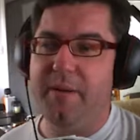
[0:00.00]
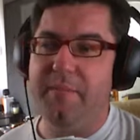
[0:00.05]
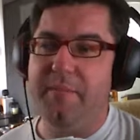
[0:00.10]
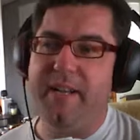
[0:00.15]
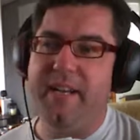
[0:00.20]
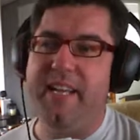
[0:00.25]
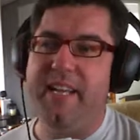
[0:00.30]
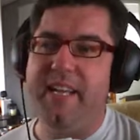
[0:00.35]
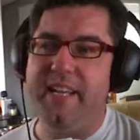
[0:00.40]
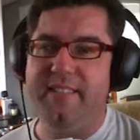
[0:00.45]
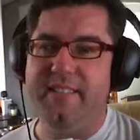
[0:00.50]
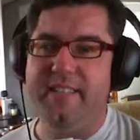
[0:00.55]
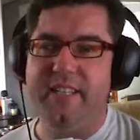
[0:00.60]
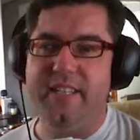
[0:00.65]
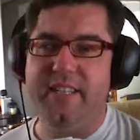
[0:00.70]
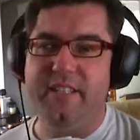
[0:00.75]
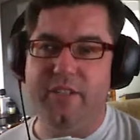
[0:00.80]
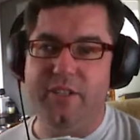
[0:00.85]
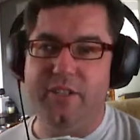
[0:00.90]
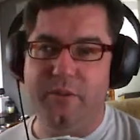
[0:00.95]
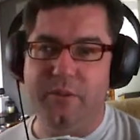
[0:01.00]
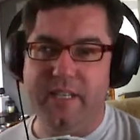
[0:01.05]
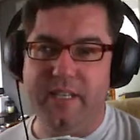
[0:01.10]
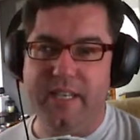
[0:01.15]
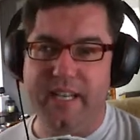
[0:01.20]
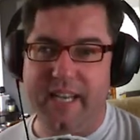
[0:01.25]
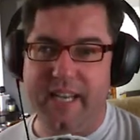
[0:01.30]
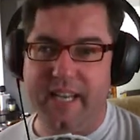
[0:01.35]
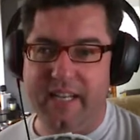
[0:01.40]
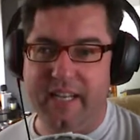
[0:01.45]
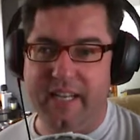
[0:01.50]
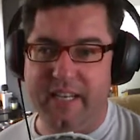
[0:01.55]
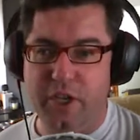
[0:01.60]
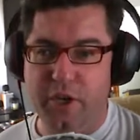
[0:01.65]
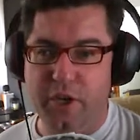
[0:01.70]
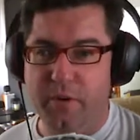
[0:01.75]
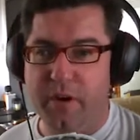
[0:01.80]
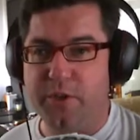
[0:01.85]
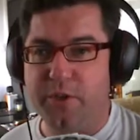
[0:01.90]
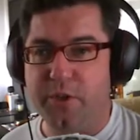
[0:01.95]
bit easier to do it in
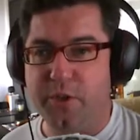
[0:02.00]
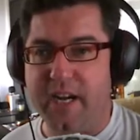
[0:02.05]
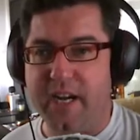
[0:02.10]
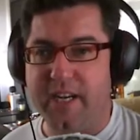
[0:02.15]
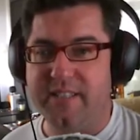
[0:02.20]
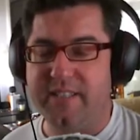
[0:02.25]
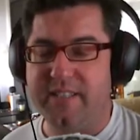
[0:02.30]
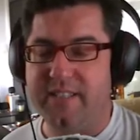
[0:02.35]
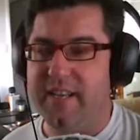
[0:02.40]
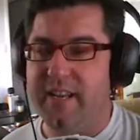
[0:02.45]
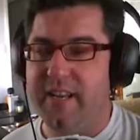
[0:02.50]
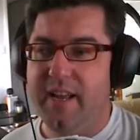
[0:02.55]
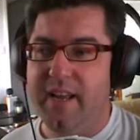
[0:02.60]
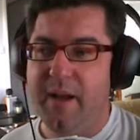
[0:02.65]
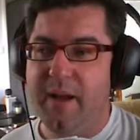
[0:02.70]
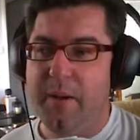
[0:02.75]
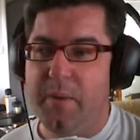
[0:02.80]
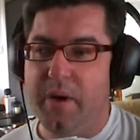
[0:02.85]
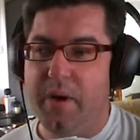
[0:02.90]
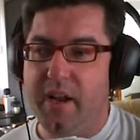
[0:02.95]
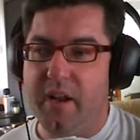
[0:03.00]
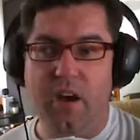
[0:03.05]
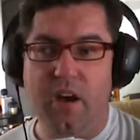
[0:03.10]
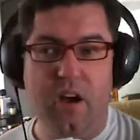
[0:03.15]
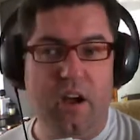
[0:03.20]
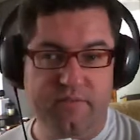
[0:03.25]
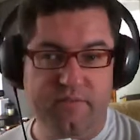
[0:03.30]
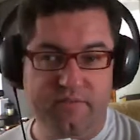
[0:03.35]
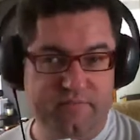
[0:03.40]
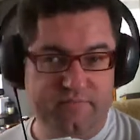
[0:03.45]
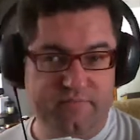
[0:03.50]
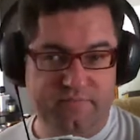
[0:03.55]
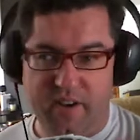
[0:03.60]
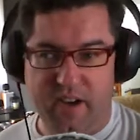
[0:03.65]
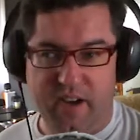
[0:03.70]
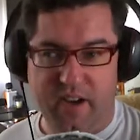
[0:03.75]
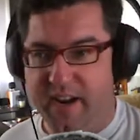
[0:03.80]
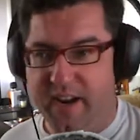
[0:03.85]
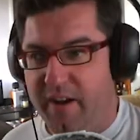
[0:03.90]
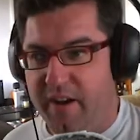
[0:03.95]
Euro trucks, but
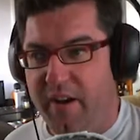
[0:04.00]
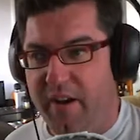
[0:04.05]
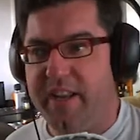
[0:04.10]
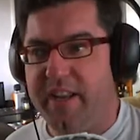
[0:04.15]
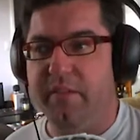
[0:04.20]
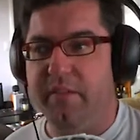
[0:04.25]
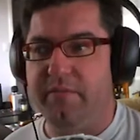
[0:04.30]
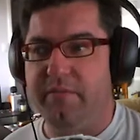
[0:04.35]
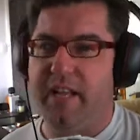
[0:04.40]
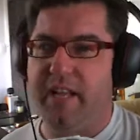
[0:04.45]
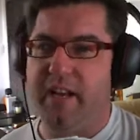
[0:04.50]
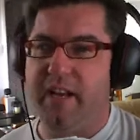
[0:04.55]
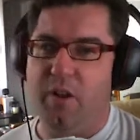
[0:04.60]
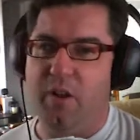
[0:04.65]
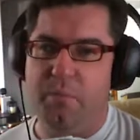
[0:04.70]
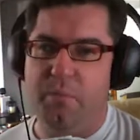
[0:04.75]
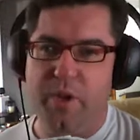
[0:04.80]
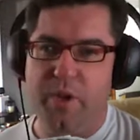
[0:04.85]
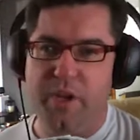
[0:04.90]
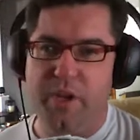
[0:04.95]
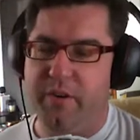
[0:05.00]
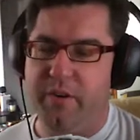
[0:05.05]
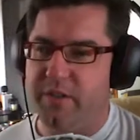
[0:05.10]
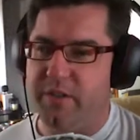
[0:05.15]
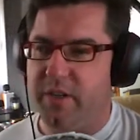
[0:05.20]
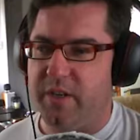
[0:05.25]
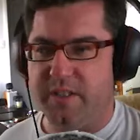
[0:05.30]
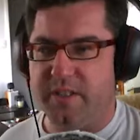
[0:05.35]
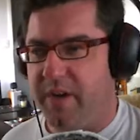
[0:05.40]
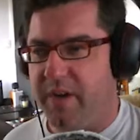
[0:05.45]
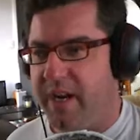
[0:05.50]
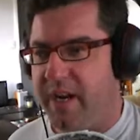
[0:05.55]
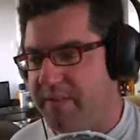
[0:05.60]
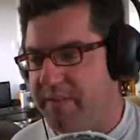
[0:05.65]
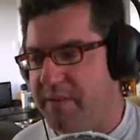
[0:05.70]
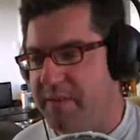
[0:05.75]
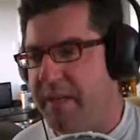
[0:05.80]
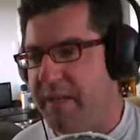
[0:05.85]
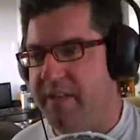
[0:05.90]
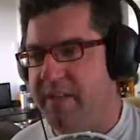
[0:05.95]
I don't know, I think I've done a lot more Euro trucks than what I have
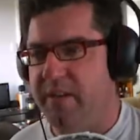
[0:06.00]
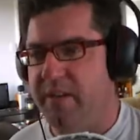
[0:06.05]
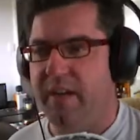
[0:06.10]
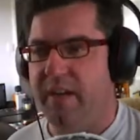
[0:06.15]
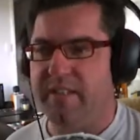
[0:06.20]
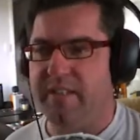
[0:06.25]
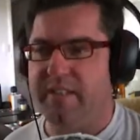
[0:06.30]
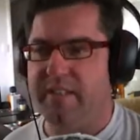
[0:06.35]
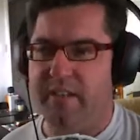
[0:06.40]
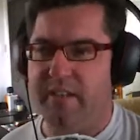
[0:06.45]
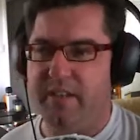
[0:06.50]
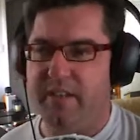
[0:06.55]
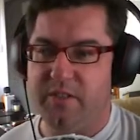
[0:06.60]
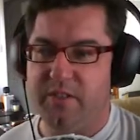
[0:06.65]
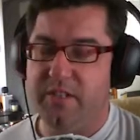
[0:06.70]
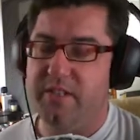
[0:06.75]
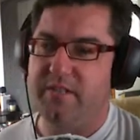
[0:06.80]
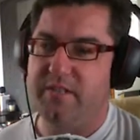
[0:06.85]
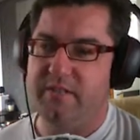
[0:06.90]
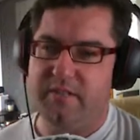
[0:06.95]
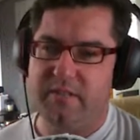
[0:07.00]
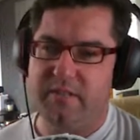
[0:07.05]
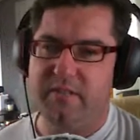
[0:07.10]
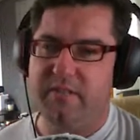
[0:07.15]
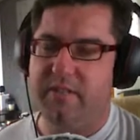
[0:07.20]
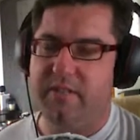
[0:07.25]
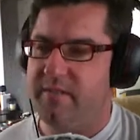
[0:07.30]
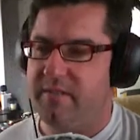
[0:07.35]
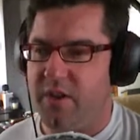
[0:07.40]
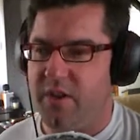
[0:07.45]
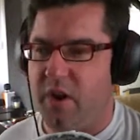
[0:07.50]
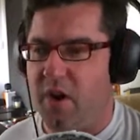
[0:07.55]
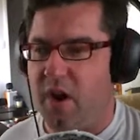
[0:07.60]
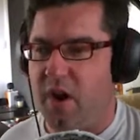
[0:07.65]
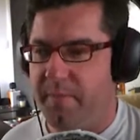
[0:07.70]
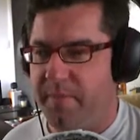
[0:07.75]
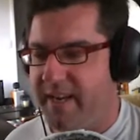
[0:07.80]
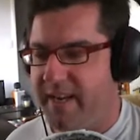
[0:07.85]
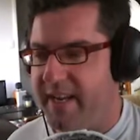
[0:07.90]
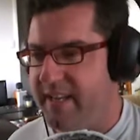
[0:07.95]
SpinTires, so just
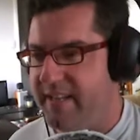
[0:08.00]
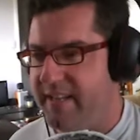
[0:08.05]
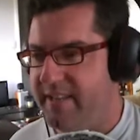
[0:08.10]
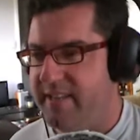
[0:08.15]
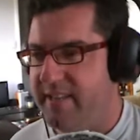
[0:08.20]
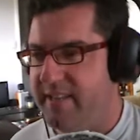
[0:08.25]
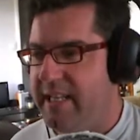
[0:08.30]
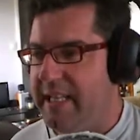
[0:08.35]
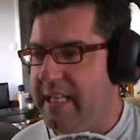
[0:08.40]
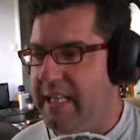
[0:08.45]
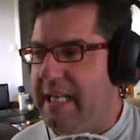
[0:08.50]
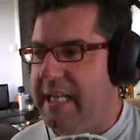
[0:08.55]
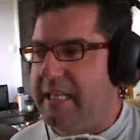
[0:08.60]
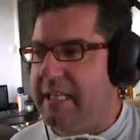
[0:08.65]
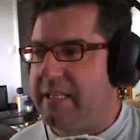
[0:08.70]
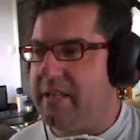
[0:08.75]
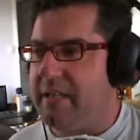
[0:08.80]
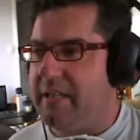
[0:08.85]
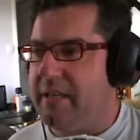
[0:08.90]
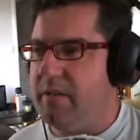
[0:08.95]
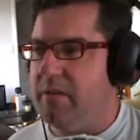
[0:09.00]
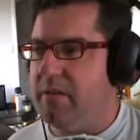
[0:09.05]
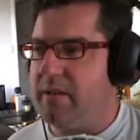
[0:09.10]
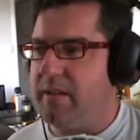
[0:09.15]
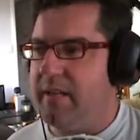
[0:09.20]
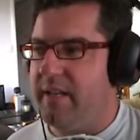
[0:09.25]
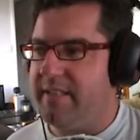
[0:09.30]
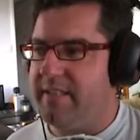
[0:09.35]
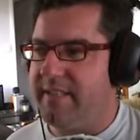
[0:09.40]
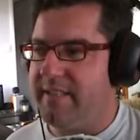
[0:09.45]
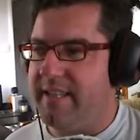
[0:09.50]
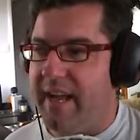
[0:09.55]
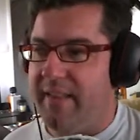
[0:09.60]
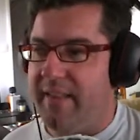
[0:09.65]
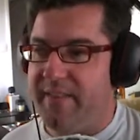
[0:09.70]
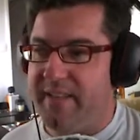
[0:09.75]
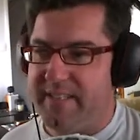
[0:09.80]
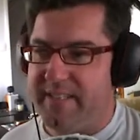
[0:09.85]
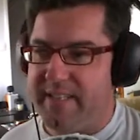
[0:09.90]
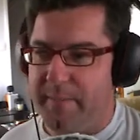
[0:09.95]
time, I guess. So look, let's
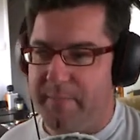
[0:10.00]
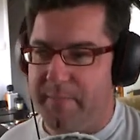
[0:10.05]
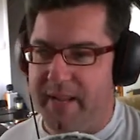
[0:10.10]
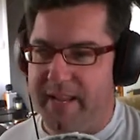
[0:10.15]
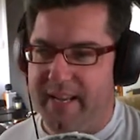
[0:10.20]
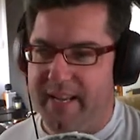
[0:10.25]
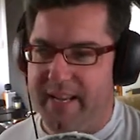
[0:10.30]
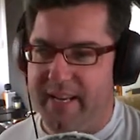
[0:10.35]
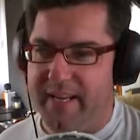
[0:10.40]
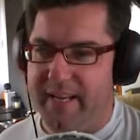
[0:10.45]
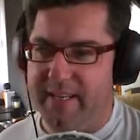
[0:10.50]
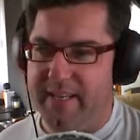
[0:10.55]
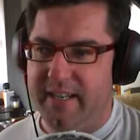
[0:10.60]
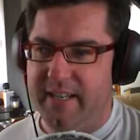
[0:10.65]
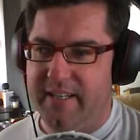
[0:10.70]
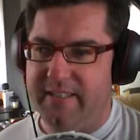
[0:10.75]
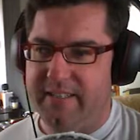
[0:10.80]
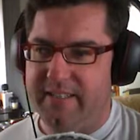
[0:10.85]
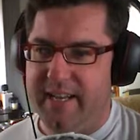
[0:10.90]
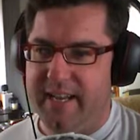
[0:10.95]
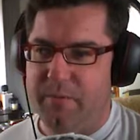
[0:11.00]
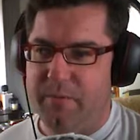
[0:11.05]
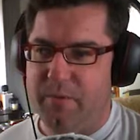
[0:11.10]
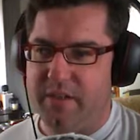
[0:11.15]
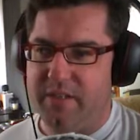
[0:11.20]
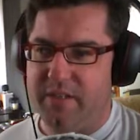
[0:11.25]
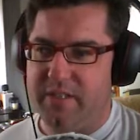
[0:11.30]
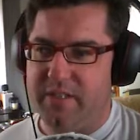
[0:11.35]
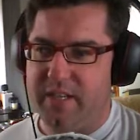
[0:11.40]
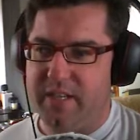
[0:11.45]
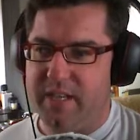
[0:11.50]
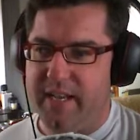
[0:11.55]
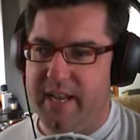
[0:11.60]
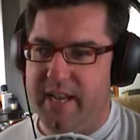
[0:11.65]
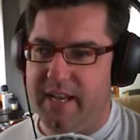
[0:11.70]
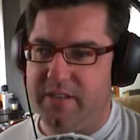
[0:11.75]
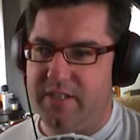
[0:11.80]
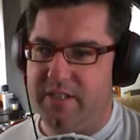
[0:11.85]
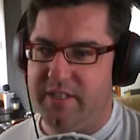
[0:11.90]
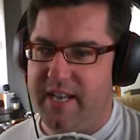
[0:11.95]
start this up and let's see what
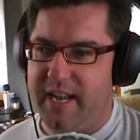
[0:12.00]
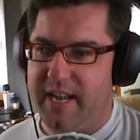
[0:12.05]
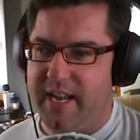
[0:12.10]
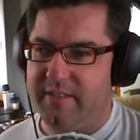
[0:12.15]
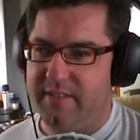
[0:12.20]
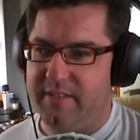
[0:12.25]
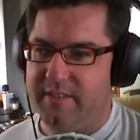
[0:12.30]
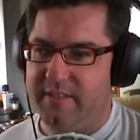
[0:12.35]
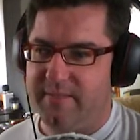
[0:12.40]
how she sounds.